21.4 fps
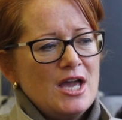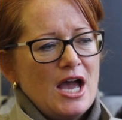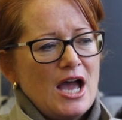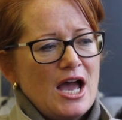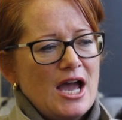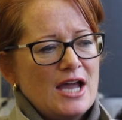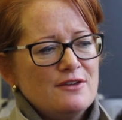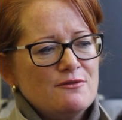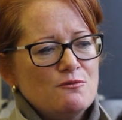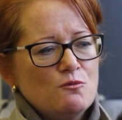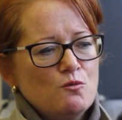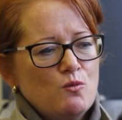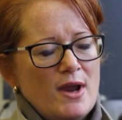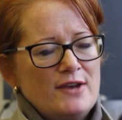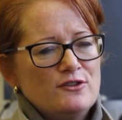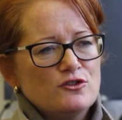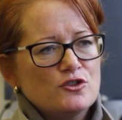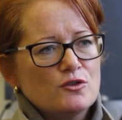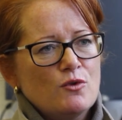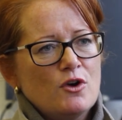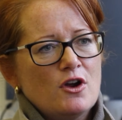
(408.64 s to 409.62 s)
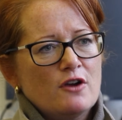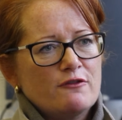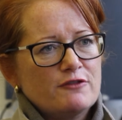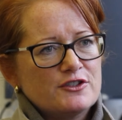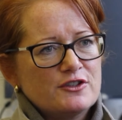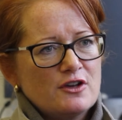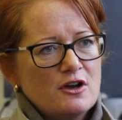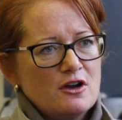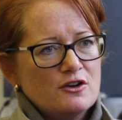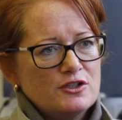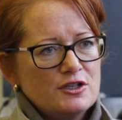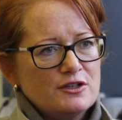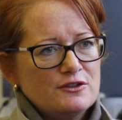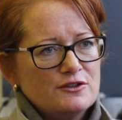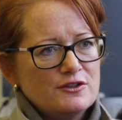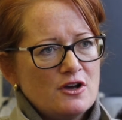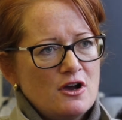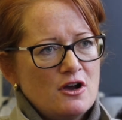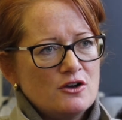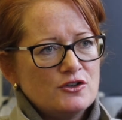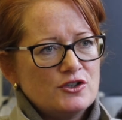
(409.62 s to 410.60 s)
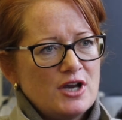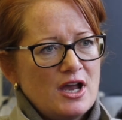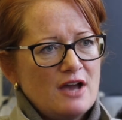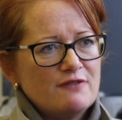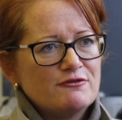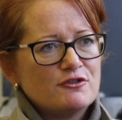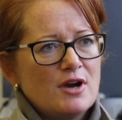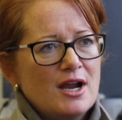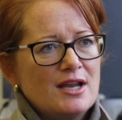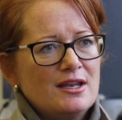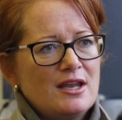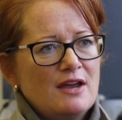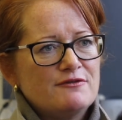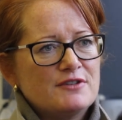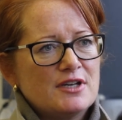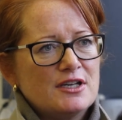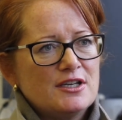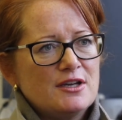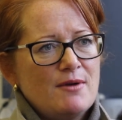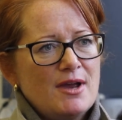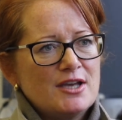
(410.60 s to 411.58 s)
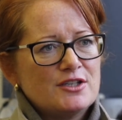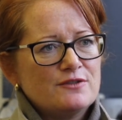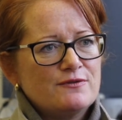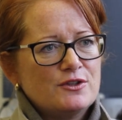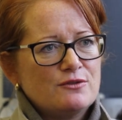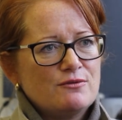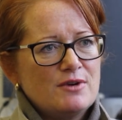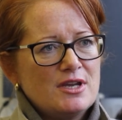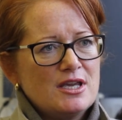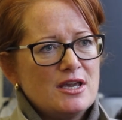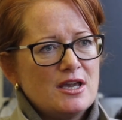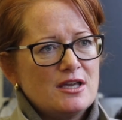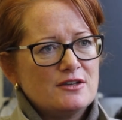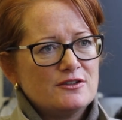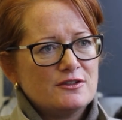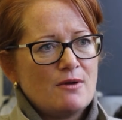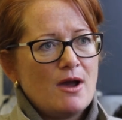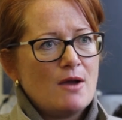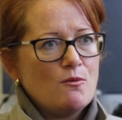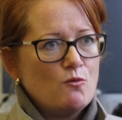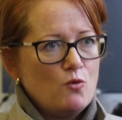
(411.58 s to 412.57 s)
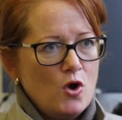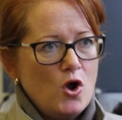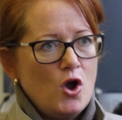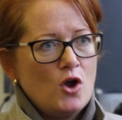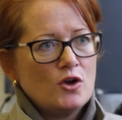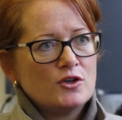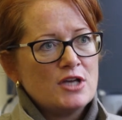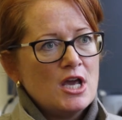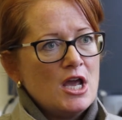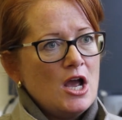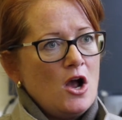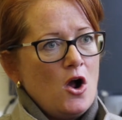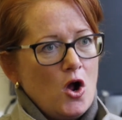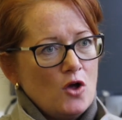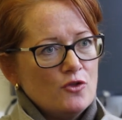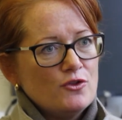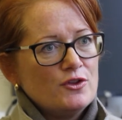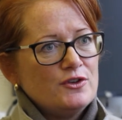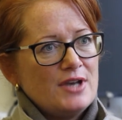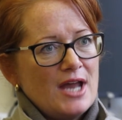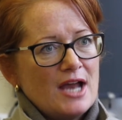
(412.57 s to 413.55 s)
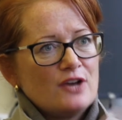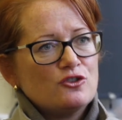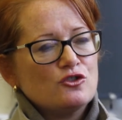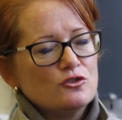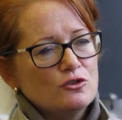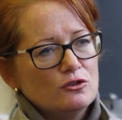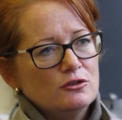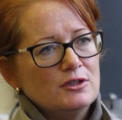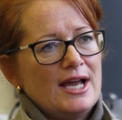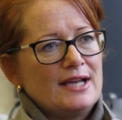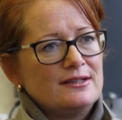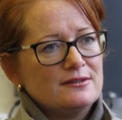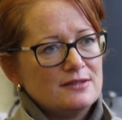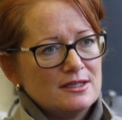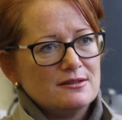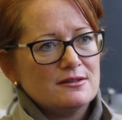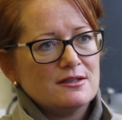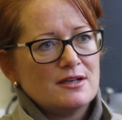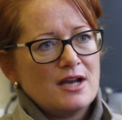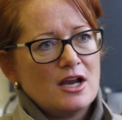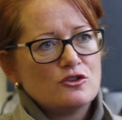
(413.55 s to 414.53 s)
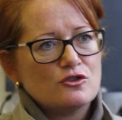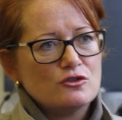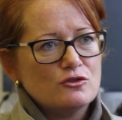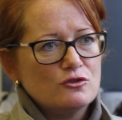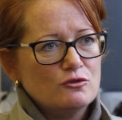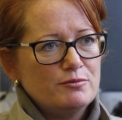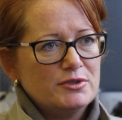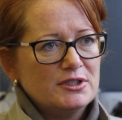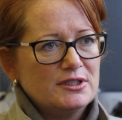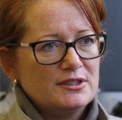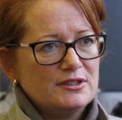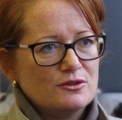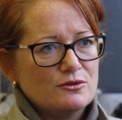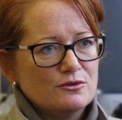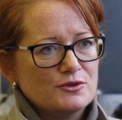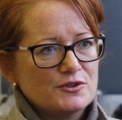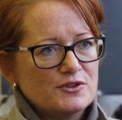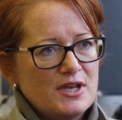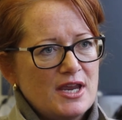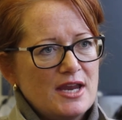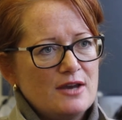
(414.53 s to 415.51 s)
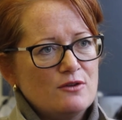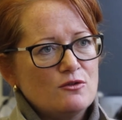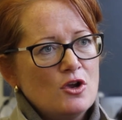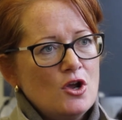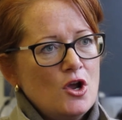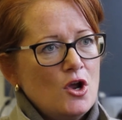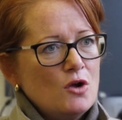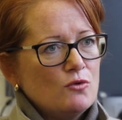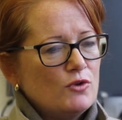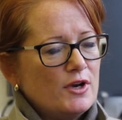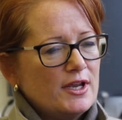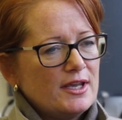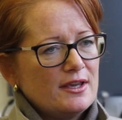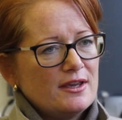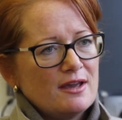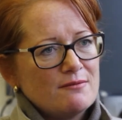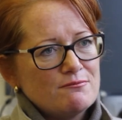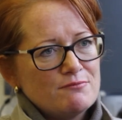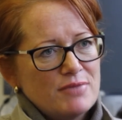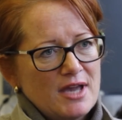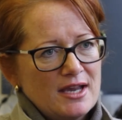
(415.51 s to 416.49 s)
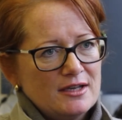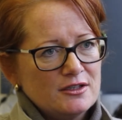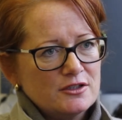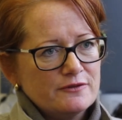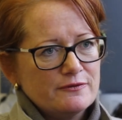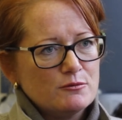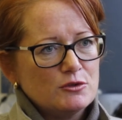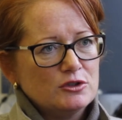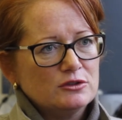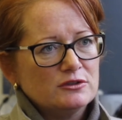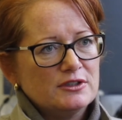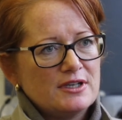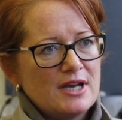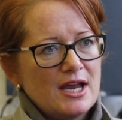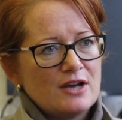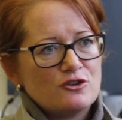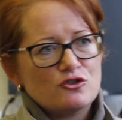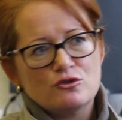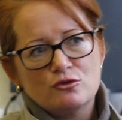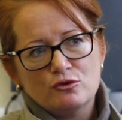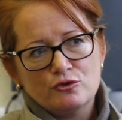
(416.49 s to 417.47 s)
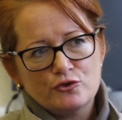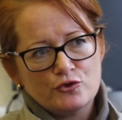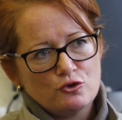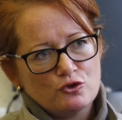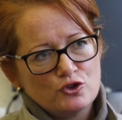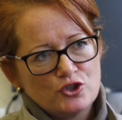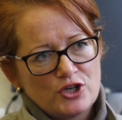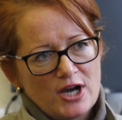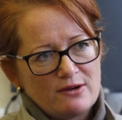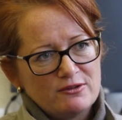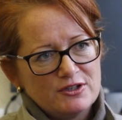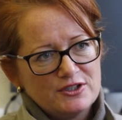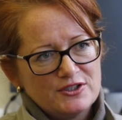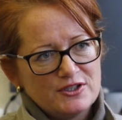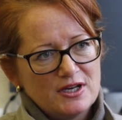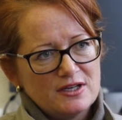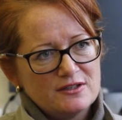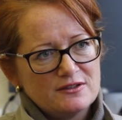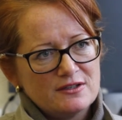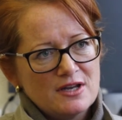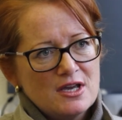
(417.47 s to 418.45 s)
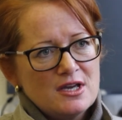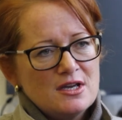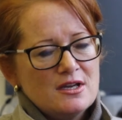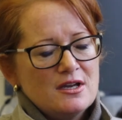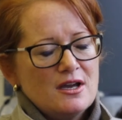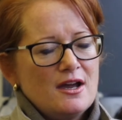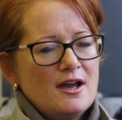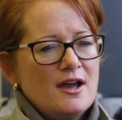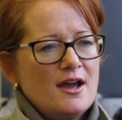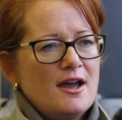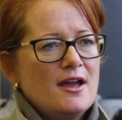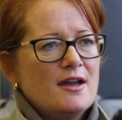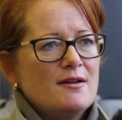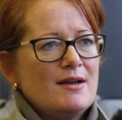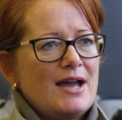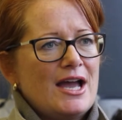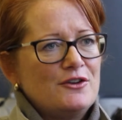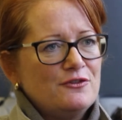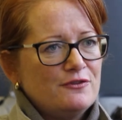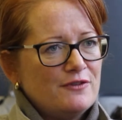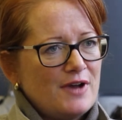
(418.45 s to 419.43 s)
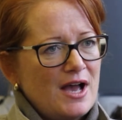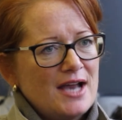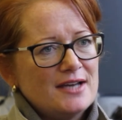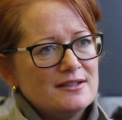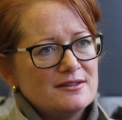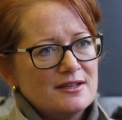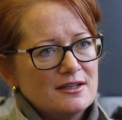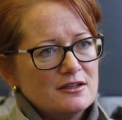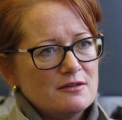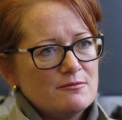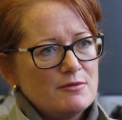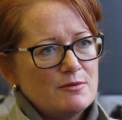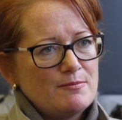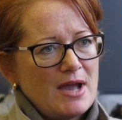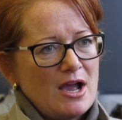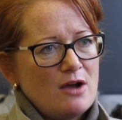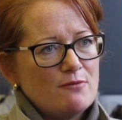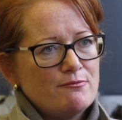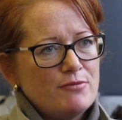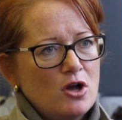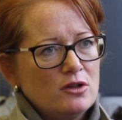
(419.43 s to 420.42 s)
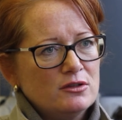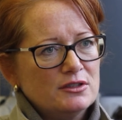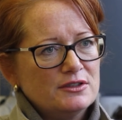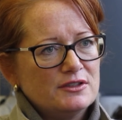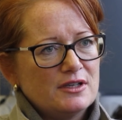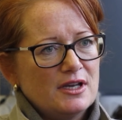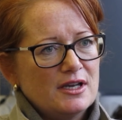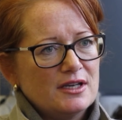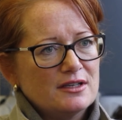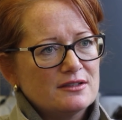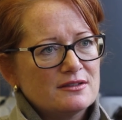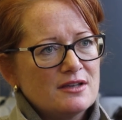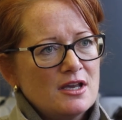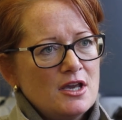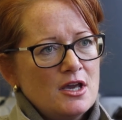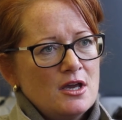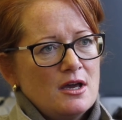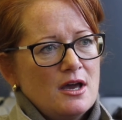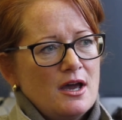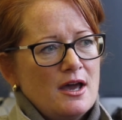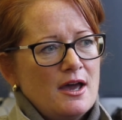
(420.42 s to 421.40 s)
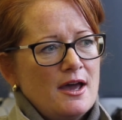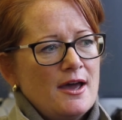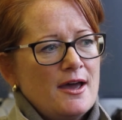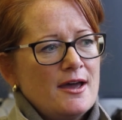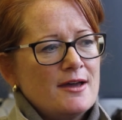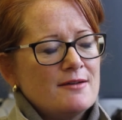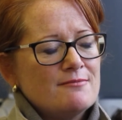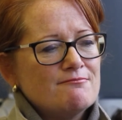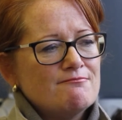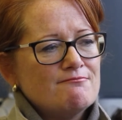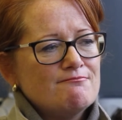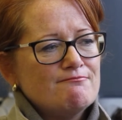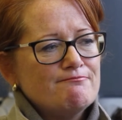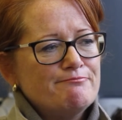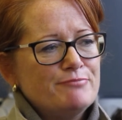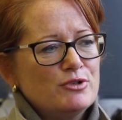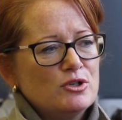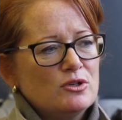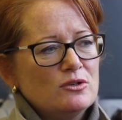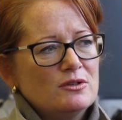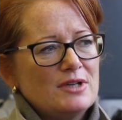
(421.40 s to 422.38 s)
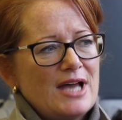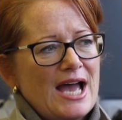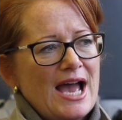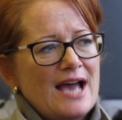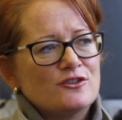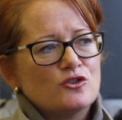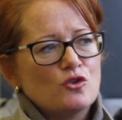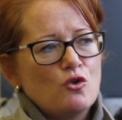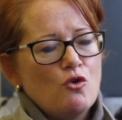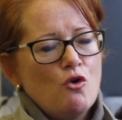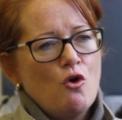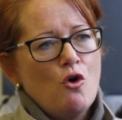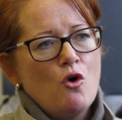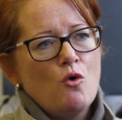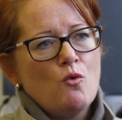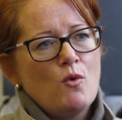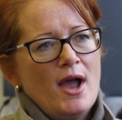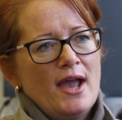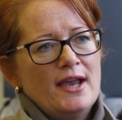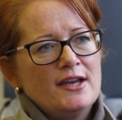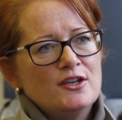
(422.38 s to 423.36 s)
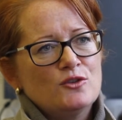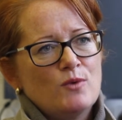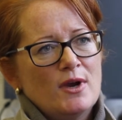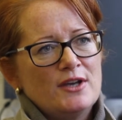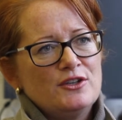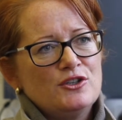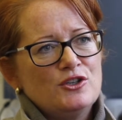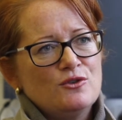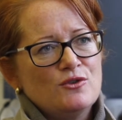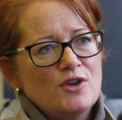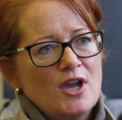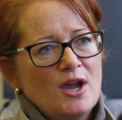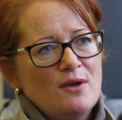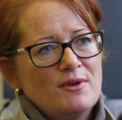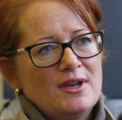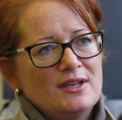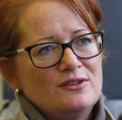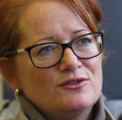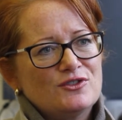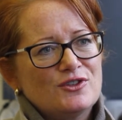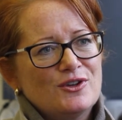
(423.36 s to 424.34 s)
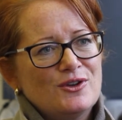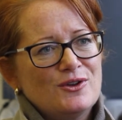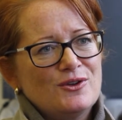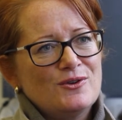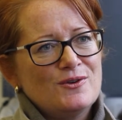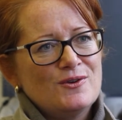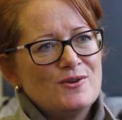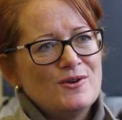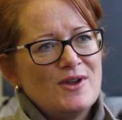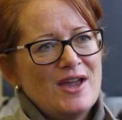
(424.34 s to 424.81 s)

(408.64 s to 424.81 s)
I went to work for Saatchi & Saatchi after I left NUS for 3 years. So I worked on the national and international political scene, running campaigns for multinationals or charities, advising them about politics. But as always, when you go into